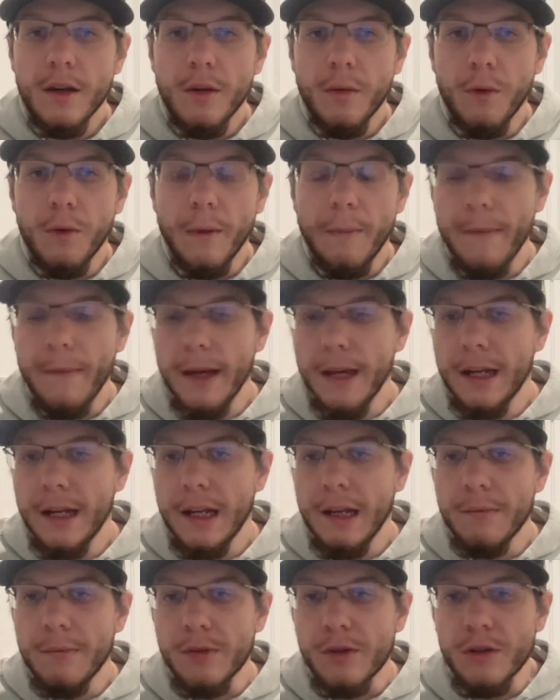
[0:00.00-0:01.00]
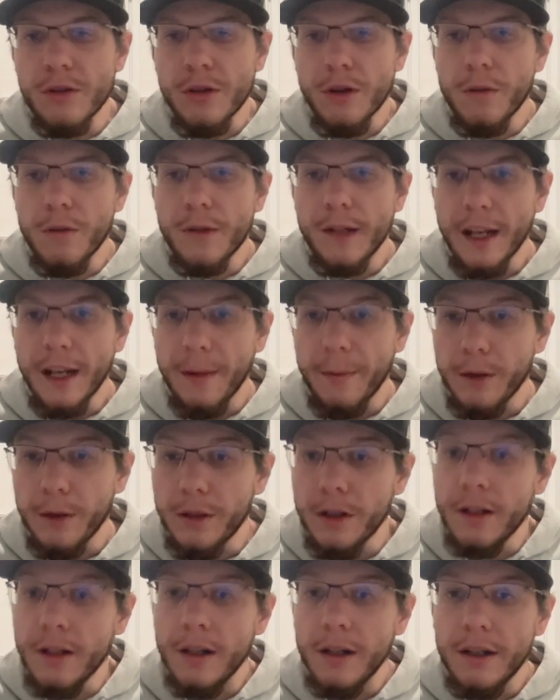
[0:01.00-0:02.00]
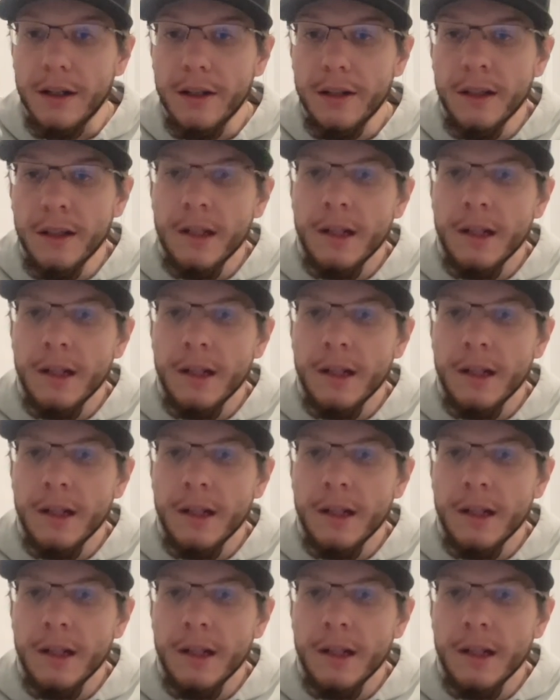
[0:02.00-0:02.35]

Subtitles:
What made him so damn good